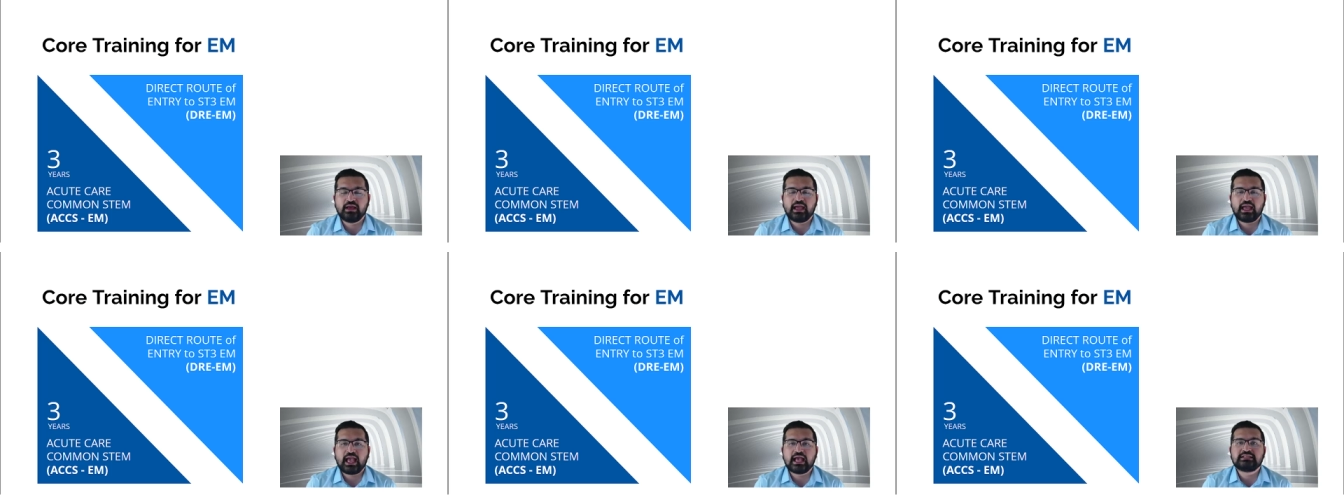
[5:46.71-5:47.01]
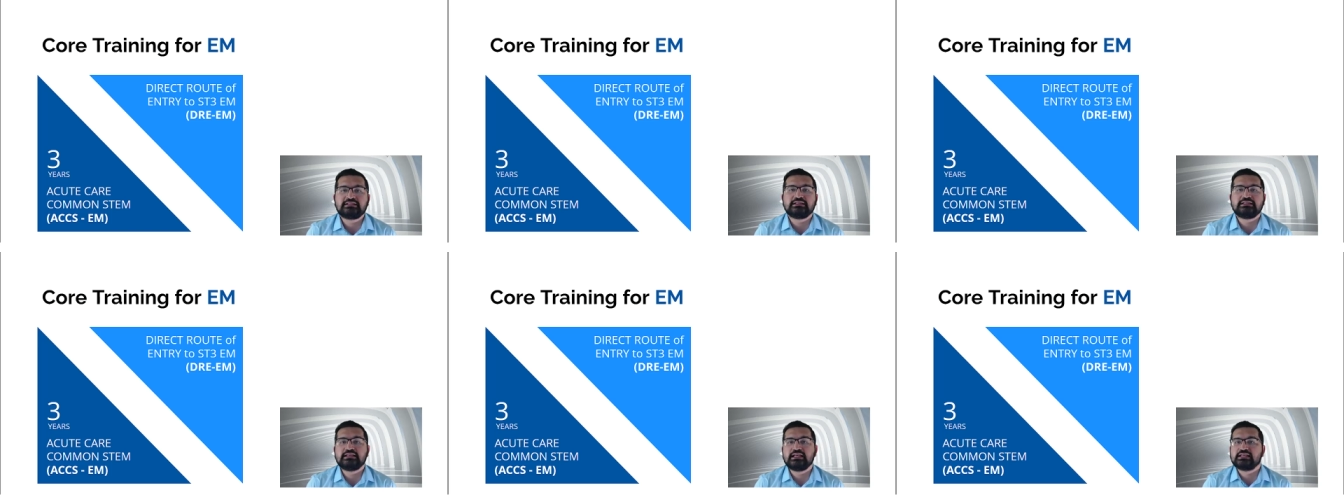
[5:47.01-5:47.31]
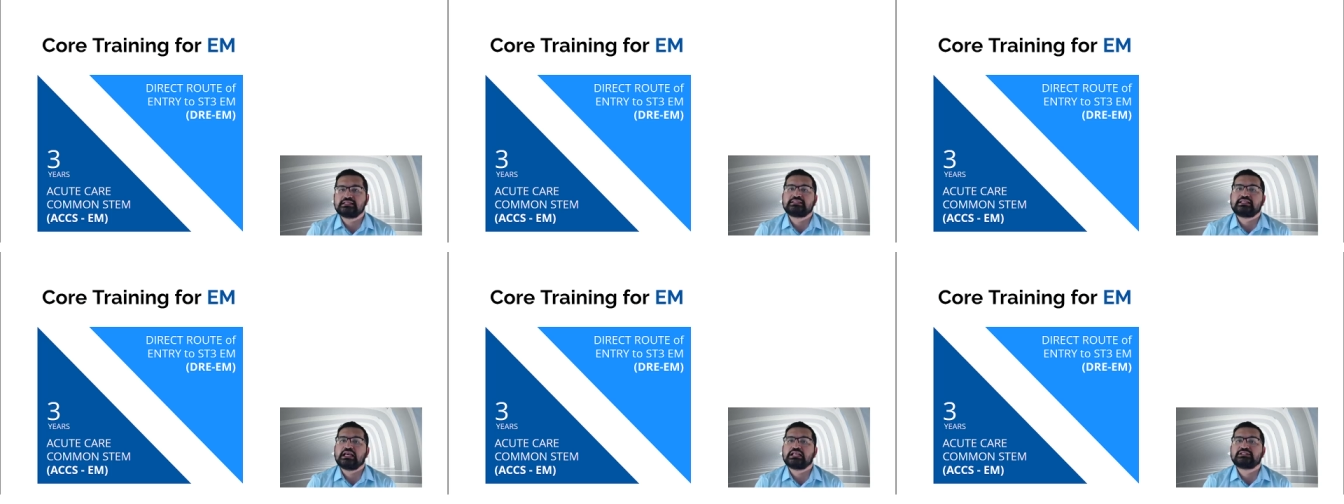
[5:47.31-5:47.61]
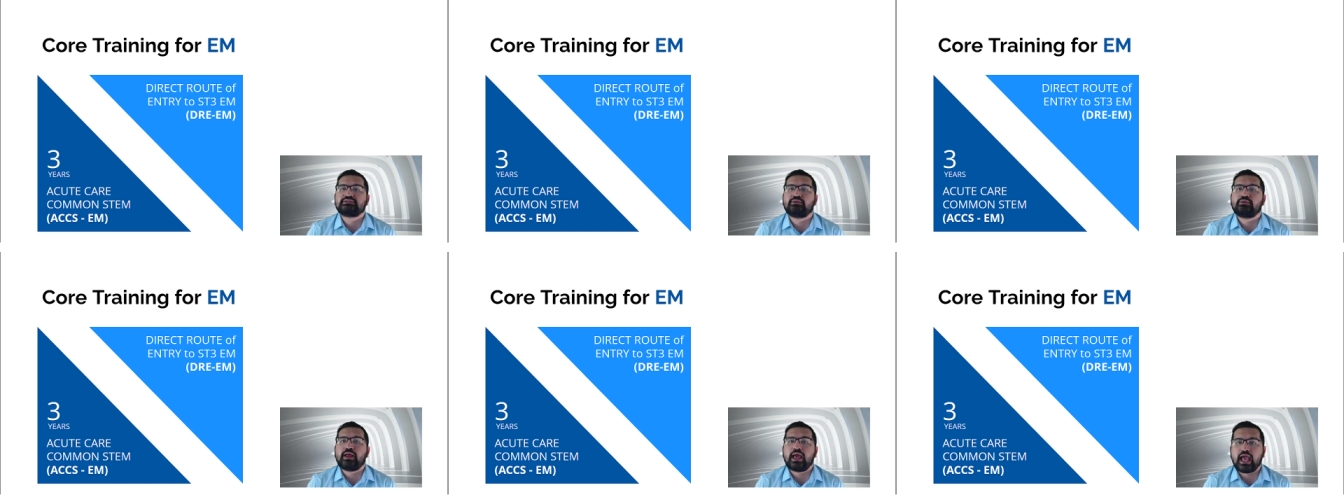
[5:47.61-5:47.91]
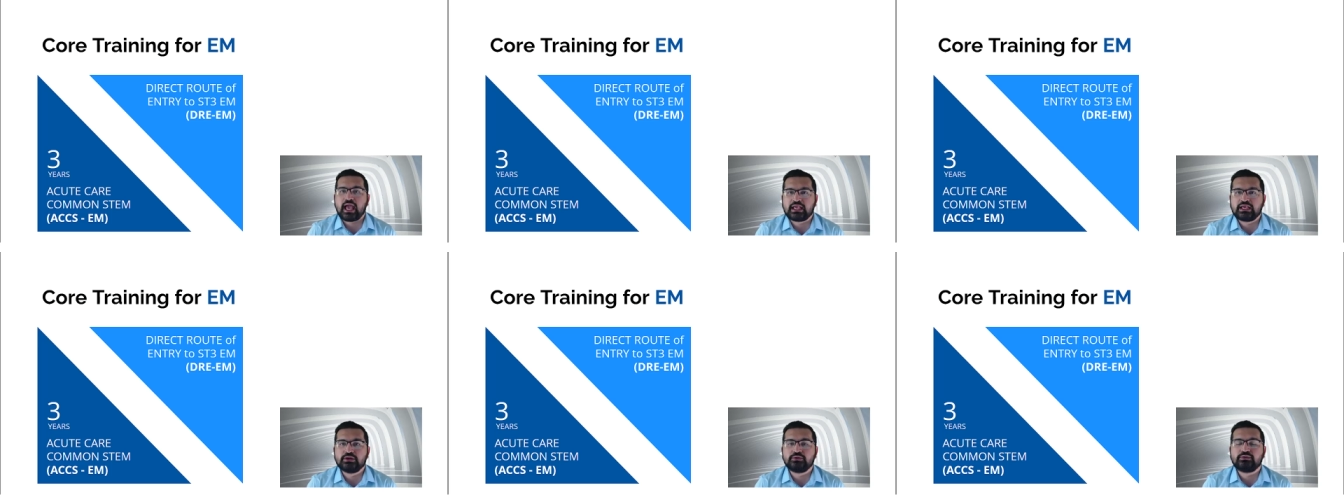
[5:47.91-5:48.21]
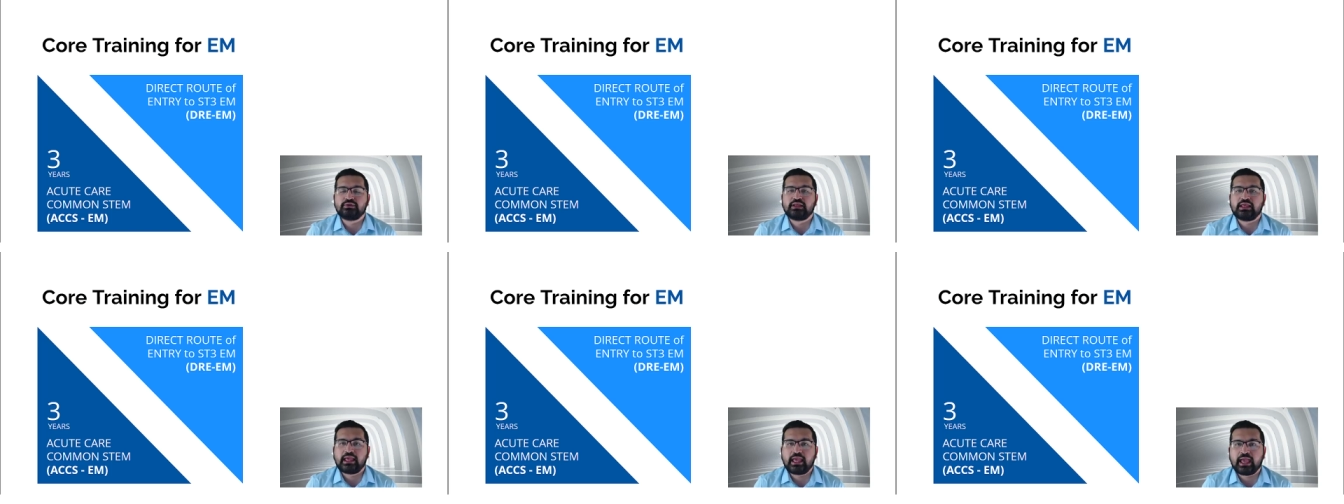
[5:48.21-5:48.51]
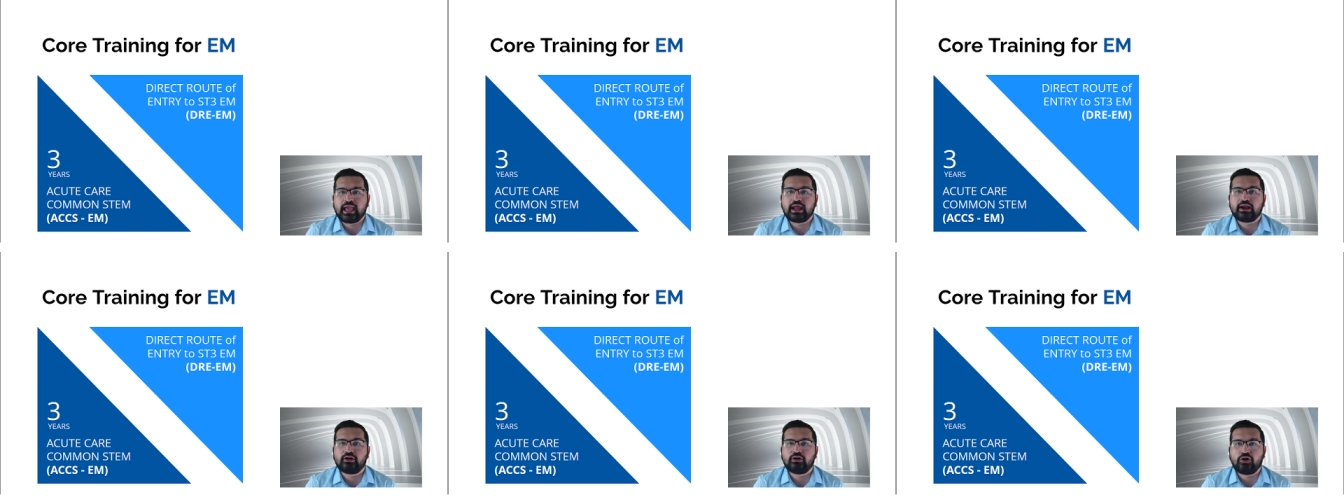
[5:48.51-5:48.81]
ACCS stands for Acute
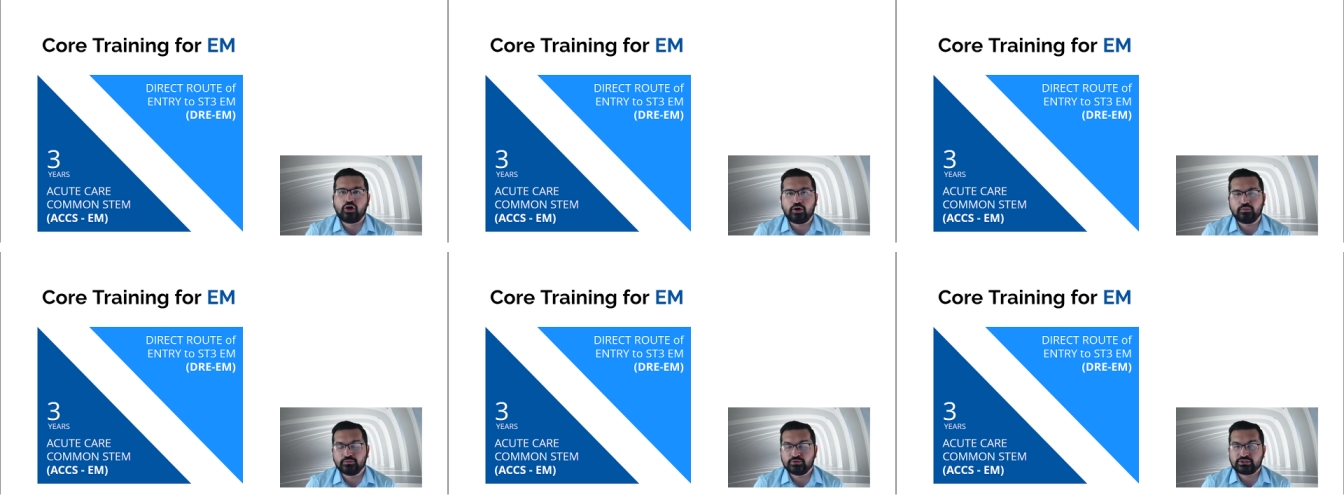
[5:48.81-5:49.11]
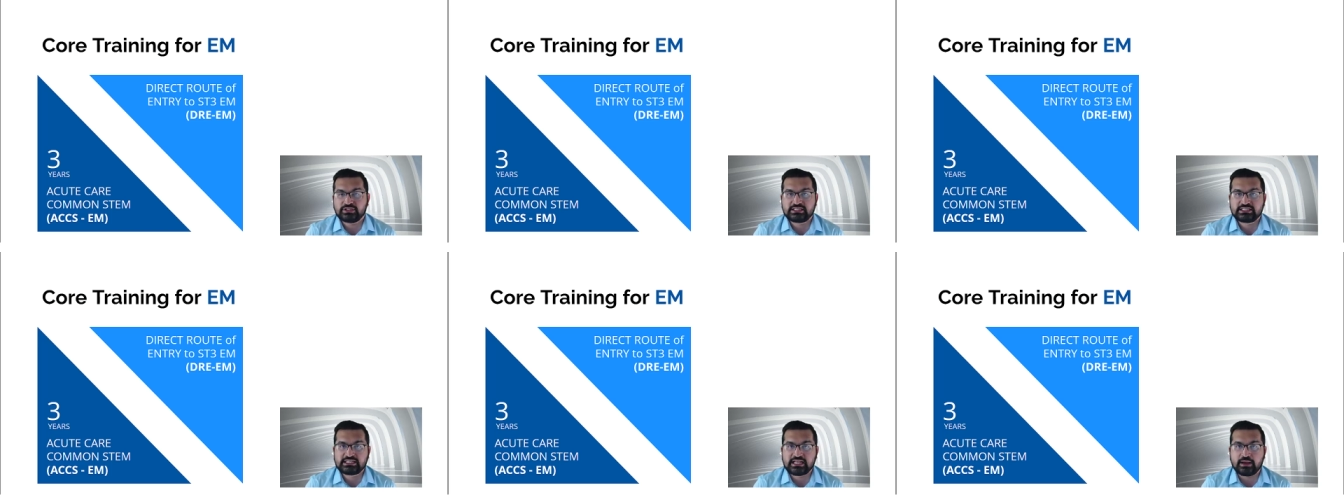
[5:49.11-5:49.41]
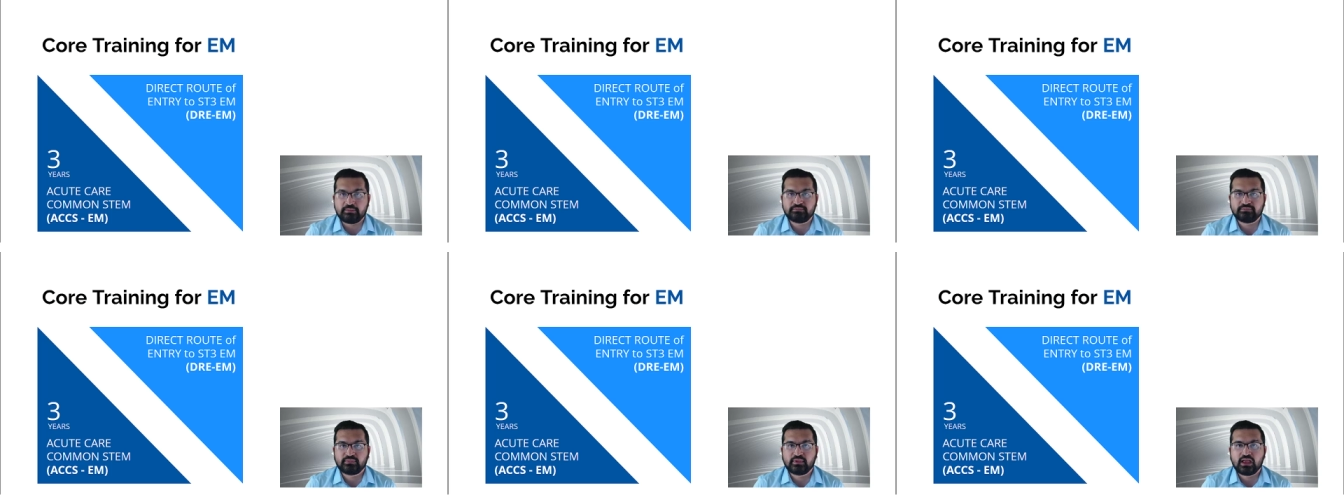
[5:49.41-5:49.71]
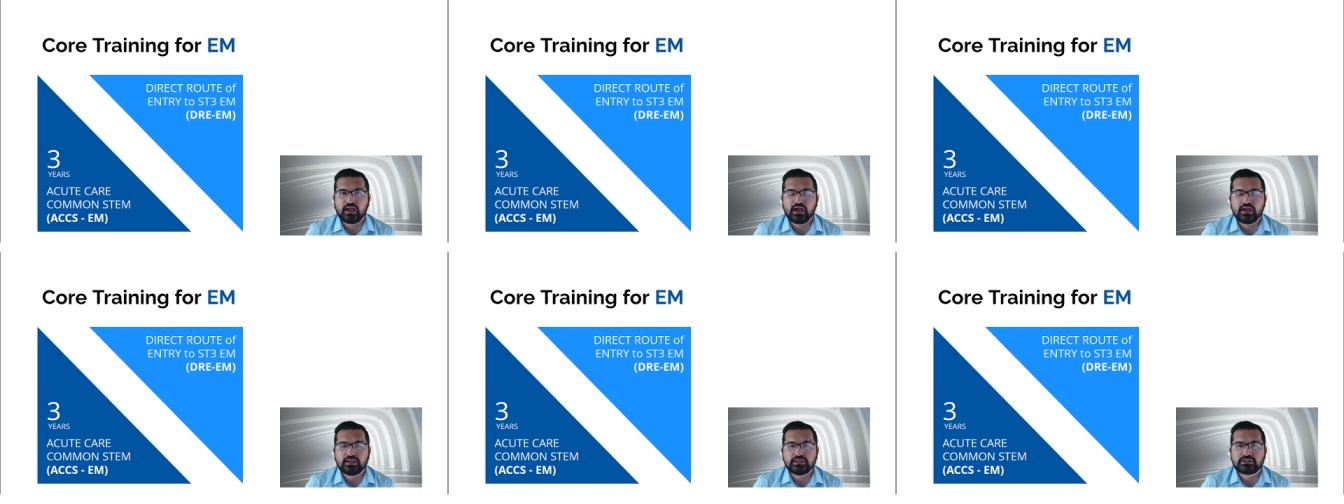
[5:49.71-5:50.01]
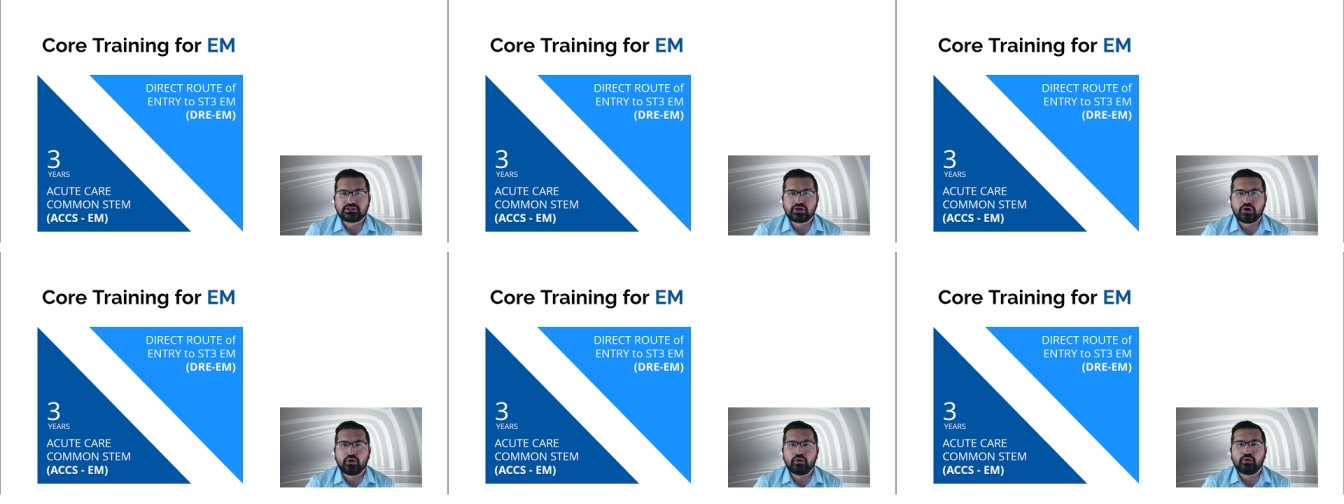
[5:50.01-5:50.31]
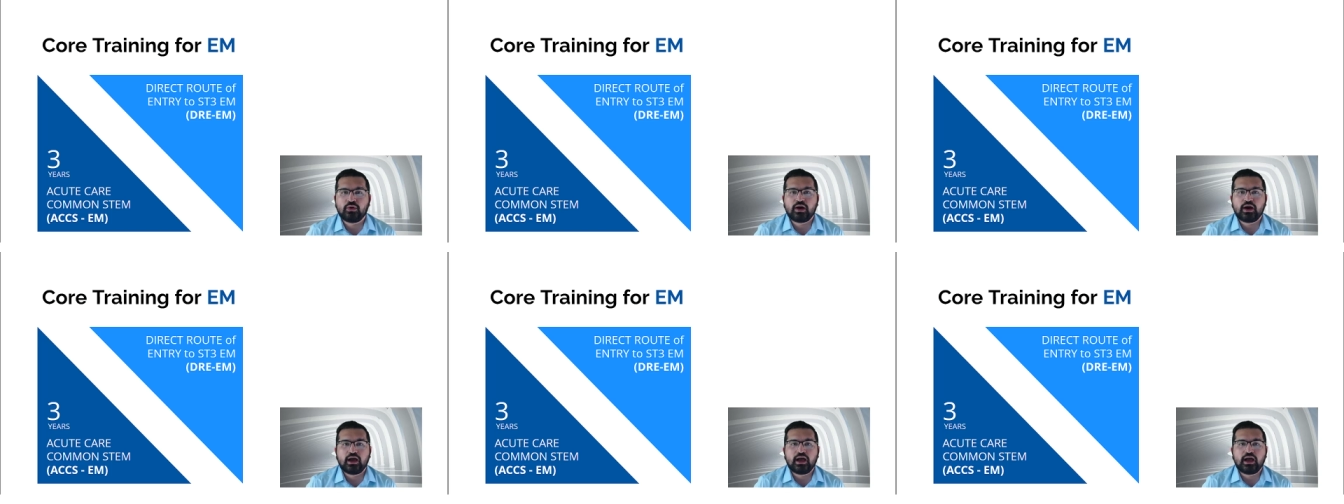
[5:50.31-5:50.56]
Care Common STEM. So